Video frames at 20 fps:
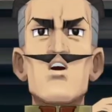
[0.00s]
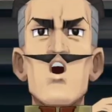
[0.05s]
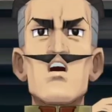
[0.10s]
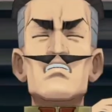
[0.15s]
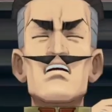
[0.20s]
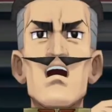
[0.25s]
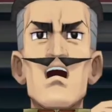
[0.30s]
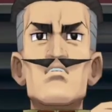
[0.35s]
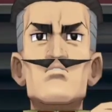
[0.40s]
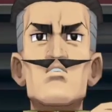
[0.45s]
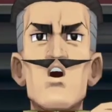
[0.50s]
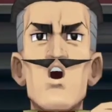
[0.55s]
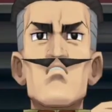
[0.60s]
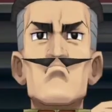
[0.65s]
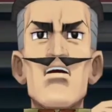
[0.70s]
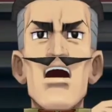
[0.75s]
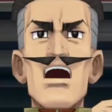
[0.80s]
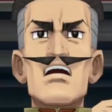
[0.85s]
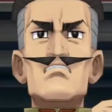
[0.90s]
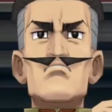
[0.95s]
Affirmative. The
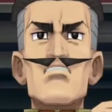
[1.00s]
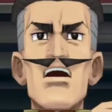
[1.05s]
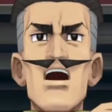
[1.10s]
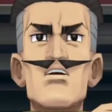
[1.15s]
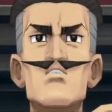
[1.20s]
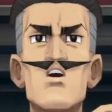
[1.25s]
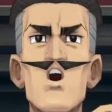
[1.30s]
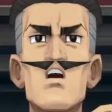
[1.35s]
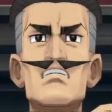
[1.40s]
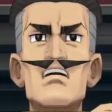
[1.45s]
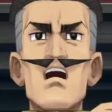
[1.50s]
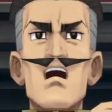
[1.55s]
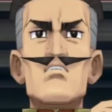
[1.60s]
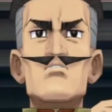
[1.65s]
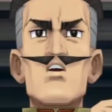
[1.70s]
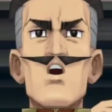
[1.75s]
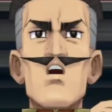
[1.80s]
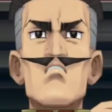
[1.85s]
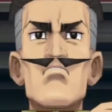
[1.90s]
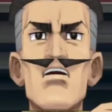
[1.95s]
newest member of the Nosa
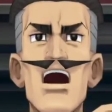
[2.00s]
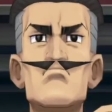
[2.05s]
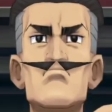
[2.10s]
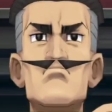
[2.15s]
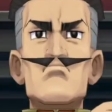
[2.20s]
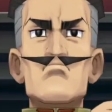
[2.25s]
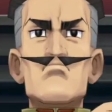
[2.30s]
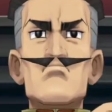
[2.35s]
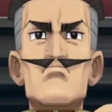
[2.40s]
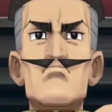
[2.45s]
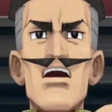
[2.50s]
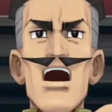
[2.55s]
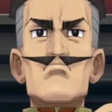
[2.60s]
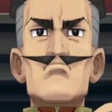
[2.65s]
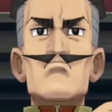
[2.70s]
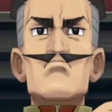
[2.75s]
family to rise up through the